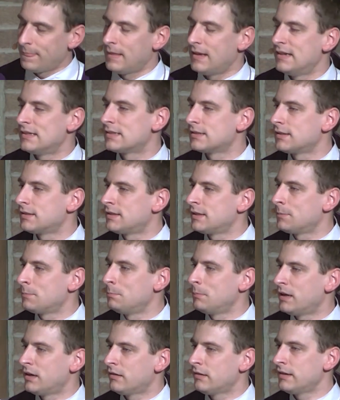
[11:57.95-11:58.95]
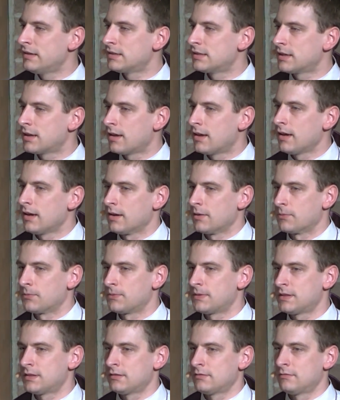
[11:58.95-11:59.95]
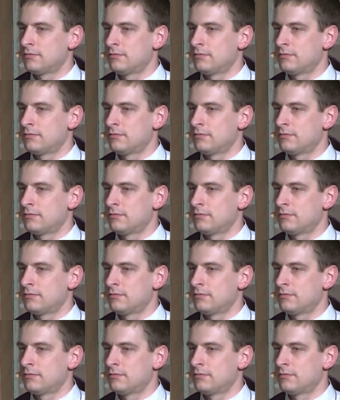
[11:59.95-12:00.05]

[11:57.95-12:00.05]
is it that Mary's gift